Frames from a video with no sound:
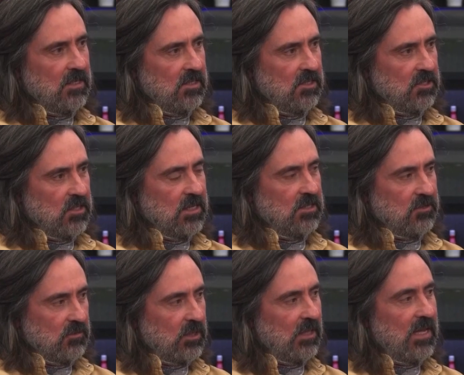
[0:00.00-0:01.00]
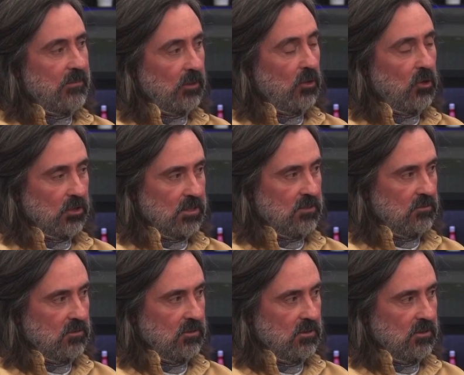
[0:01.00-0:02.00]
to distract us from climate lockdown.
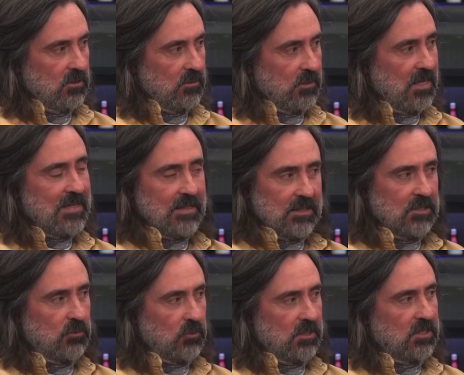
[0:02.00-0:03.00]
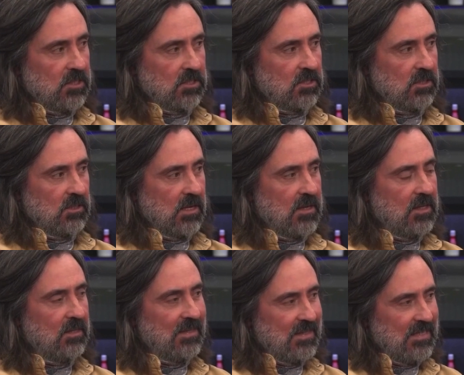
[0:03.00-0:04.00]
And I think this is what this is. I
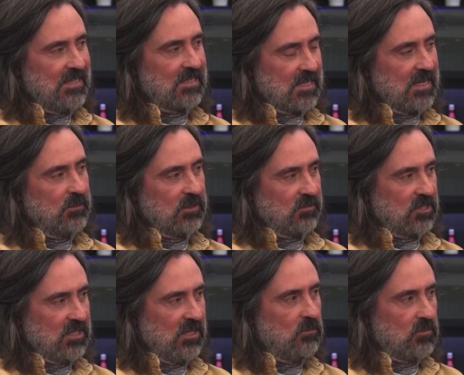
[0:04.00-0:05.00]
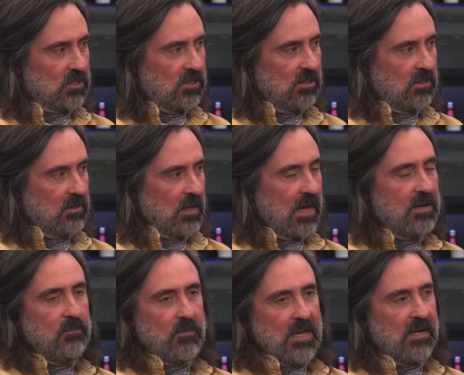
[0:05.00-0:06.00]
think these types of schemes,
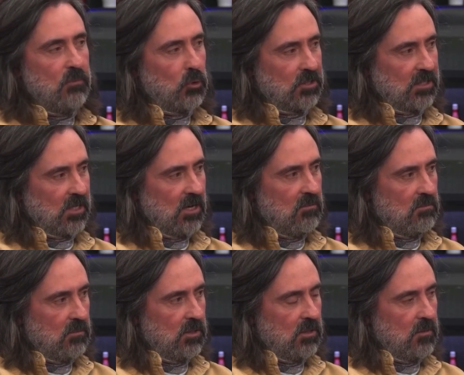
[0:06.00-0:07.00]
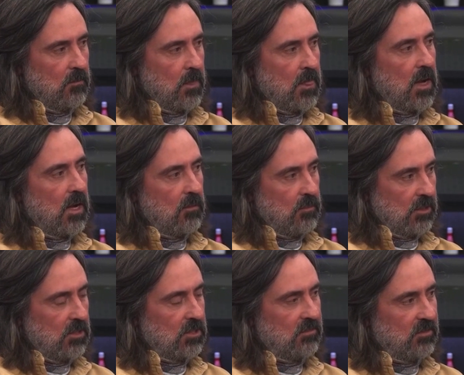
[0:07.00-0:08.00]
and many more to come, are
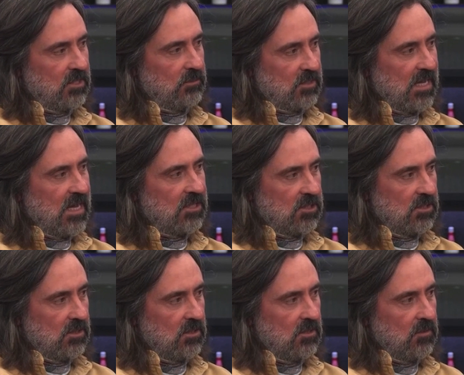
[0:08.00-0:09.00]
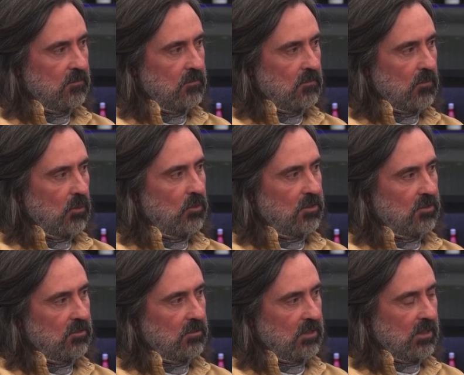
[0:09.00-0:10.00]
because of this obsession with
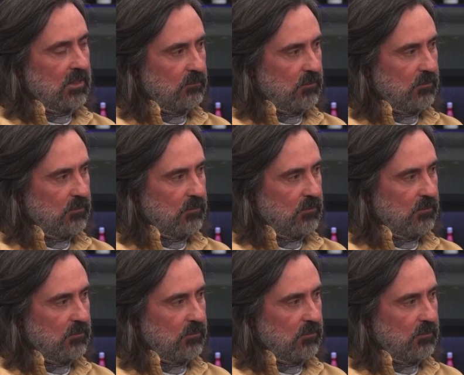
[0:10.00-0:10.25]
getting